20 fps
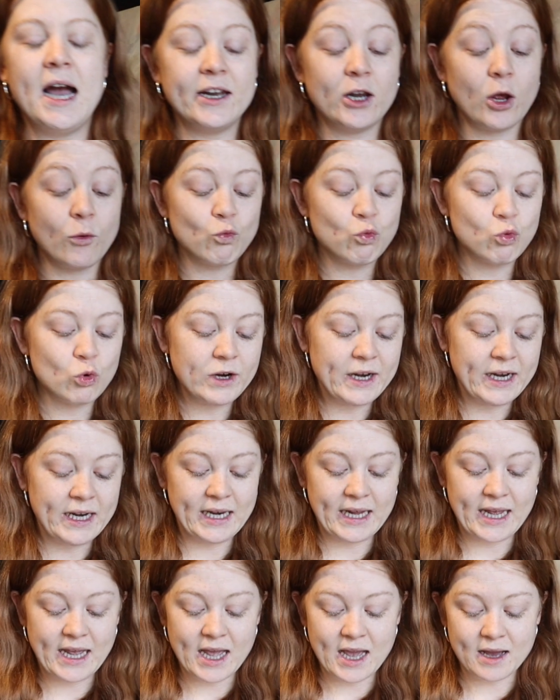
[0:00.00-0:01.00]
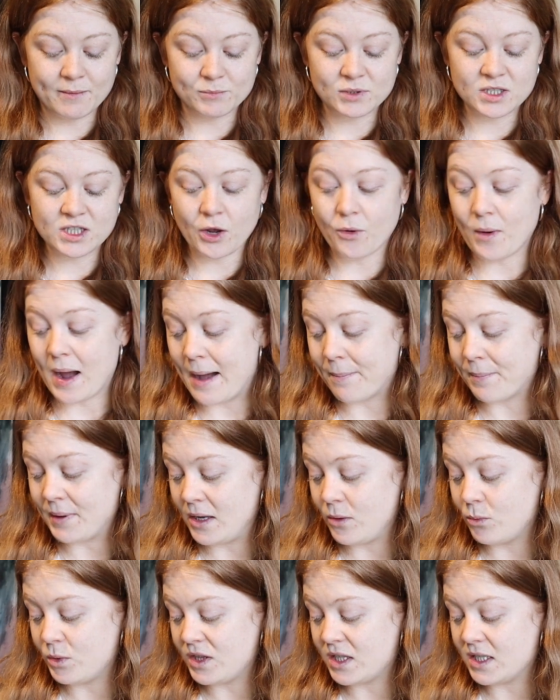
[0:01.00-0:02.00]
and I really am so
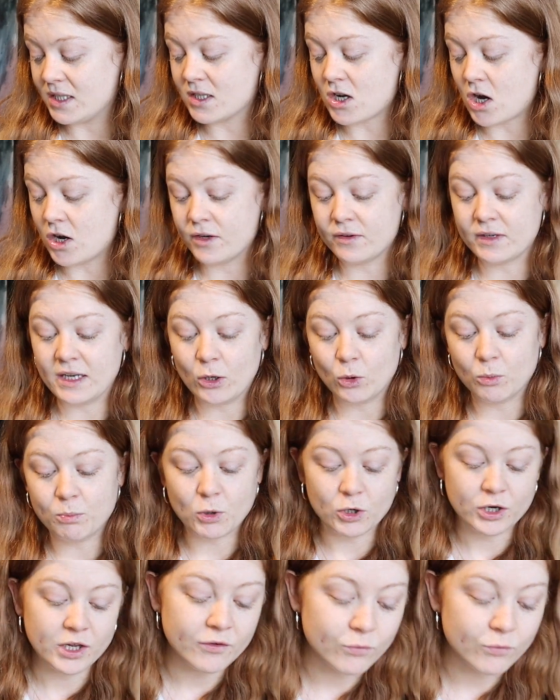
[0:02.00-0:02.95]
happy with this kind of little body